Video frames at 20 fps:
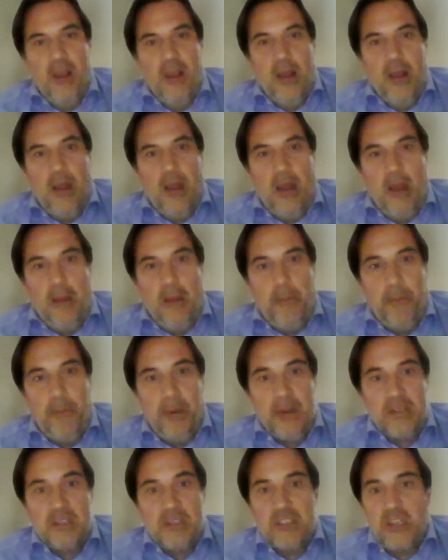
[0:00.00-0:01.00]
But
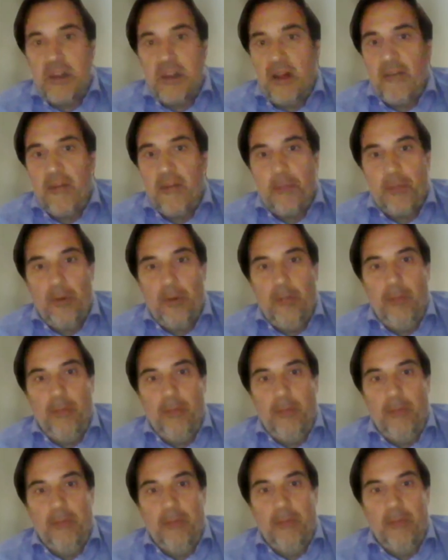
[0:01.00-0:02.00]
it's a generic
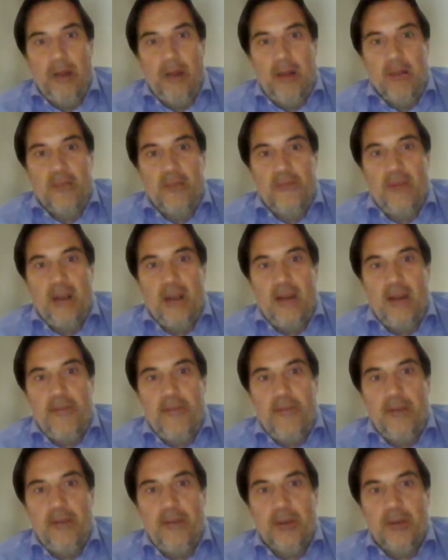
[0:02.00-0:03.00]
problem. It's very
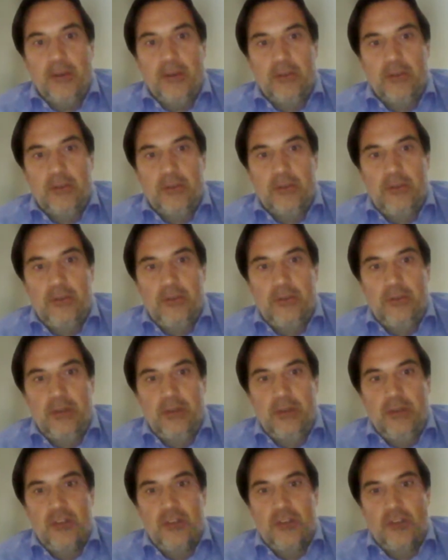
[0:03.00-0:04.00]
difficult
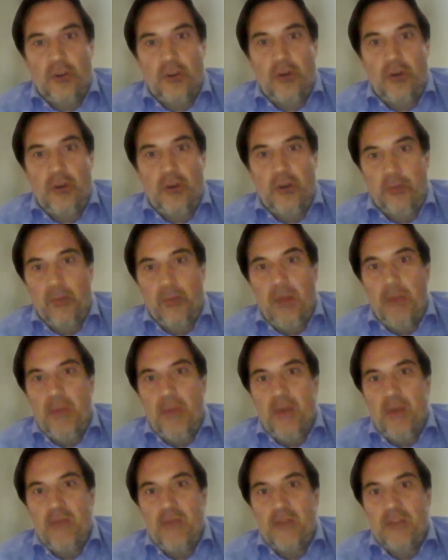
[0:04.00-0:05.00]
to ensure in
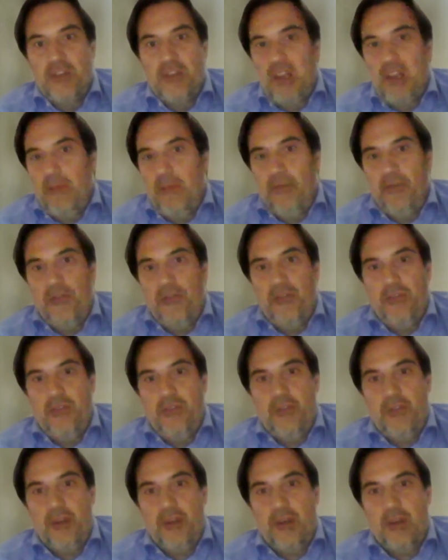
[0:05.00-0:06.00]
one-man
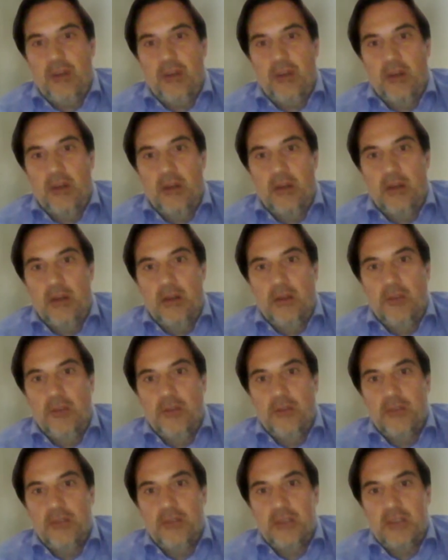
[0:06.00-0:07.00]
regimes the issue
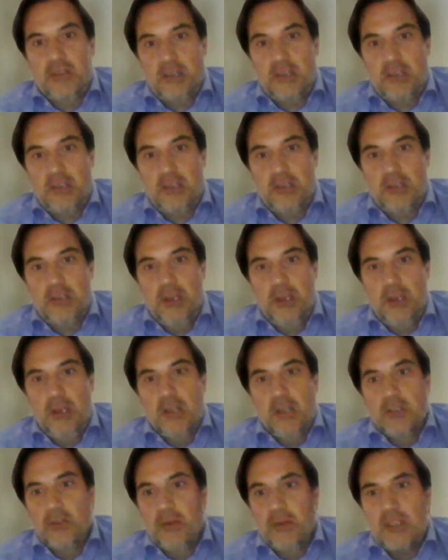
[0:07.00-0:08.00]
of succession.
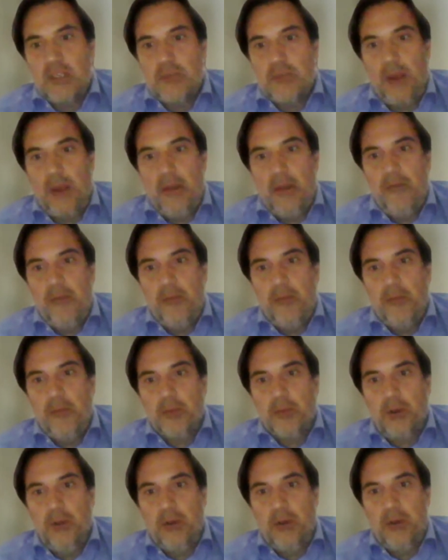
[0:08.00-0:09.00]
So that's why if you put
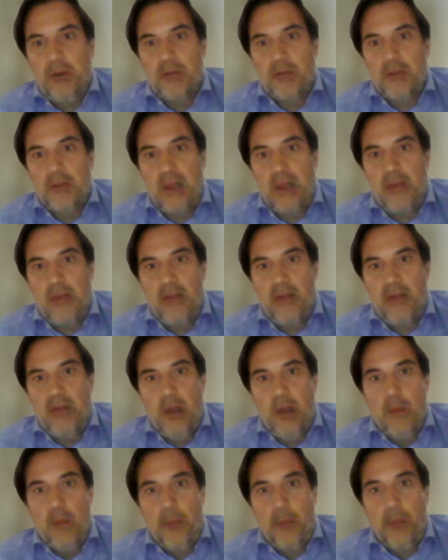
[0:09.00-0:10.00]
all that together,
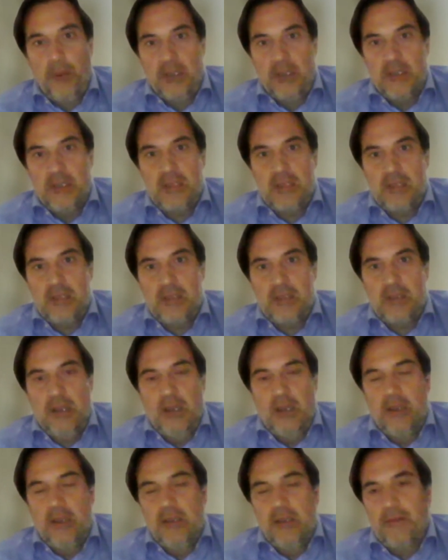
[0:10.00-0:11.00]
plus
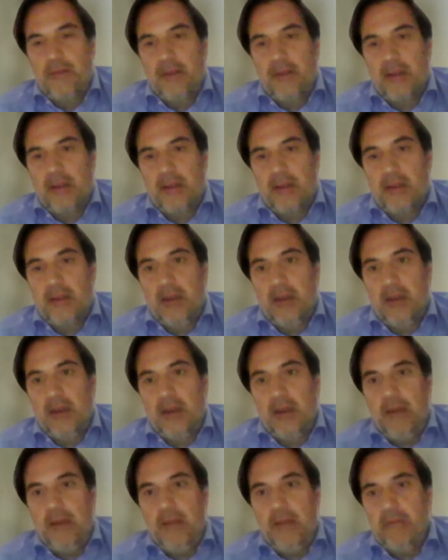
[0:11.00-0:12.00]
the fact that Turkey